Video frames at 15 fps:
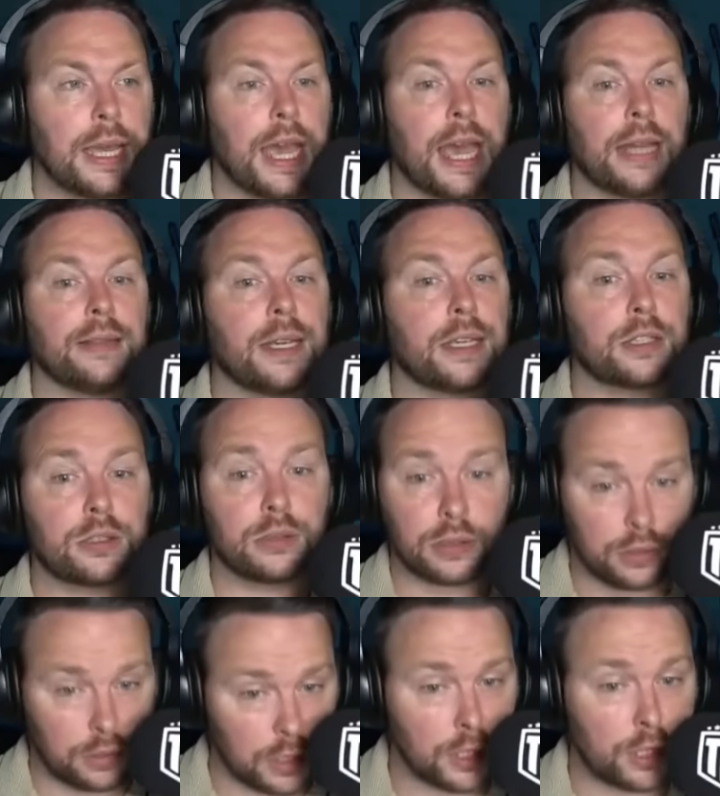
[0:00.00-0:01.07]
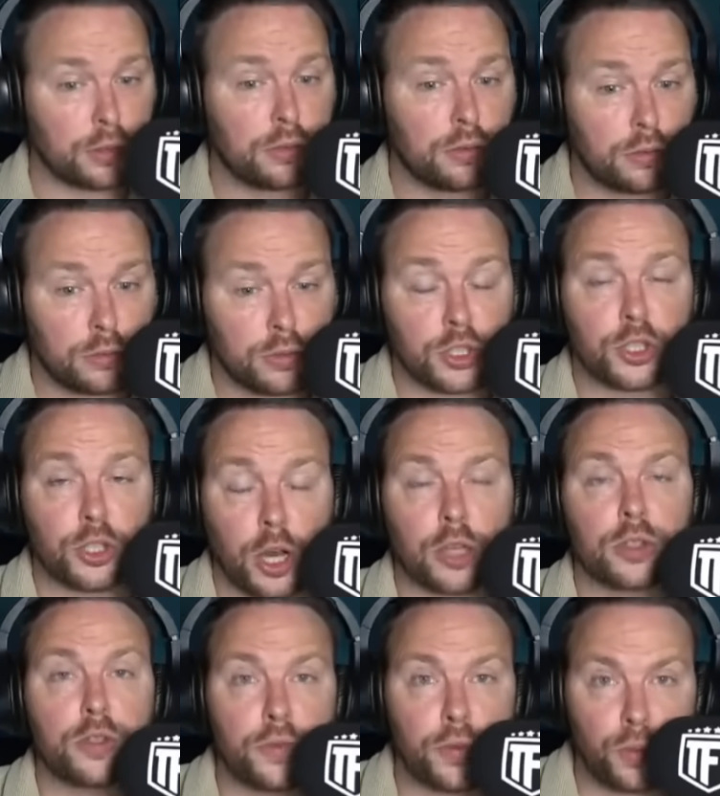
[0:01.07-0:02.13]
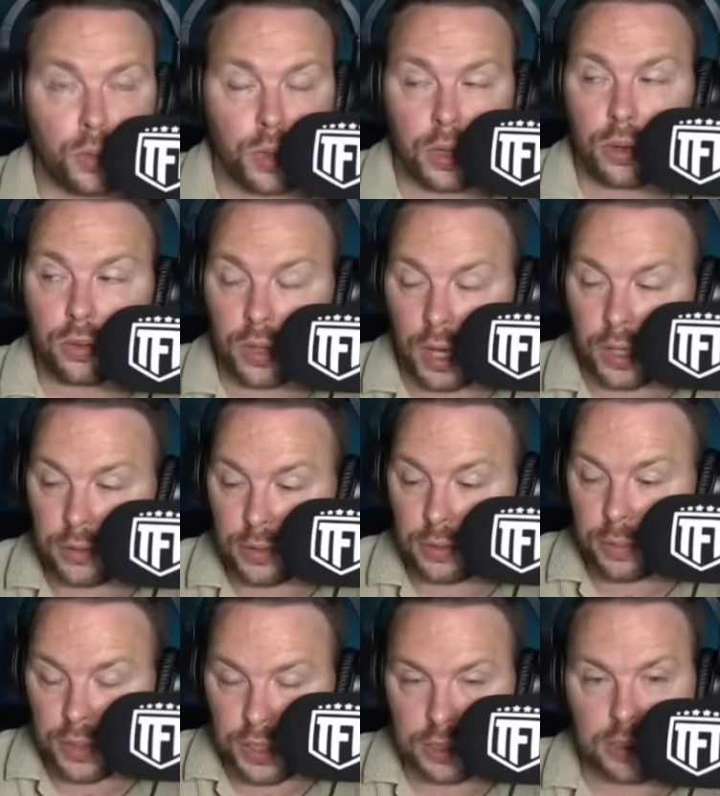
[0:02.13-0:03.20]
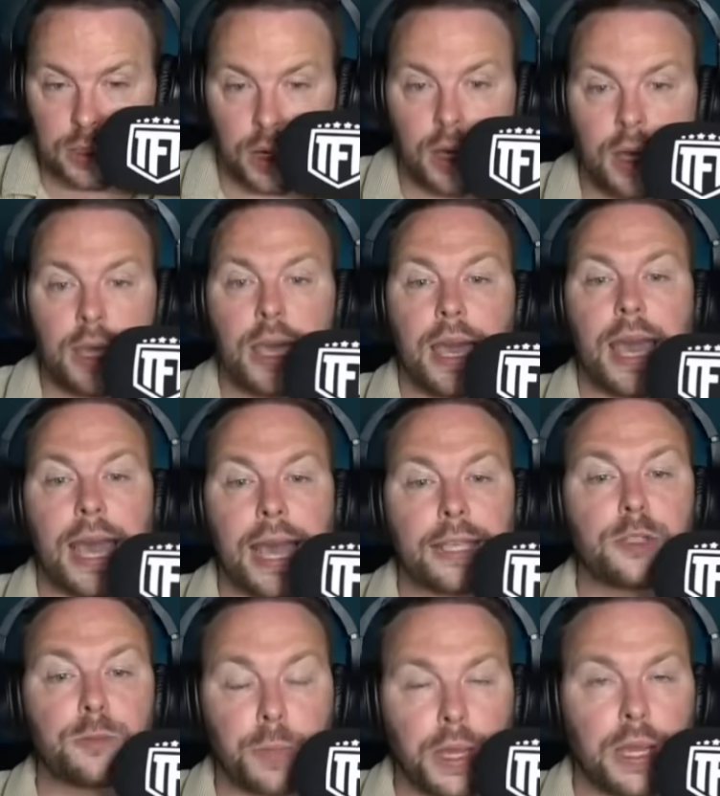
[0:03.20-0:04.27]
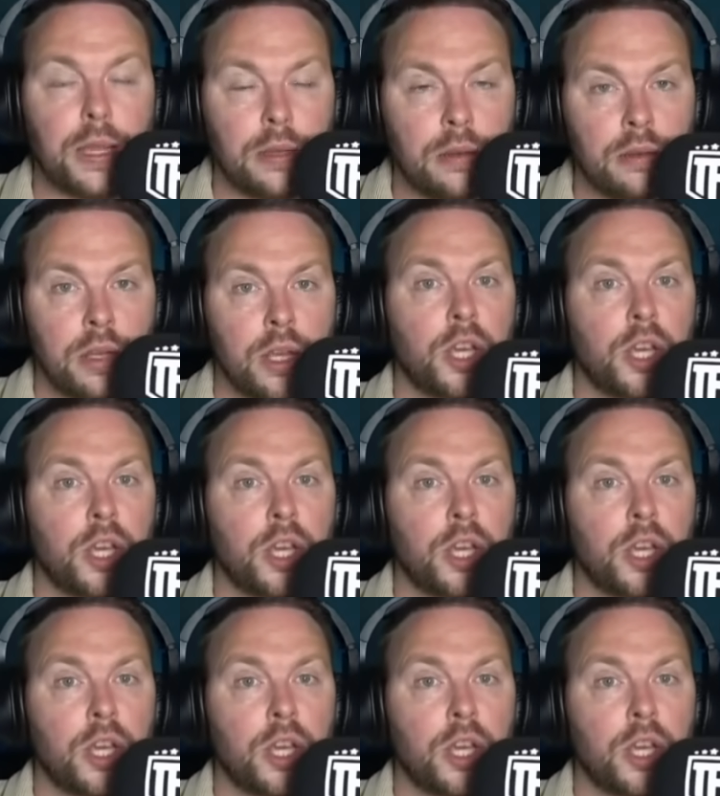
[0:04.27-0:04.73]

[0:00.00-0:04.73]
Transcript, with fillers: And this, this start of the world under Maresca has been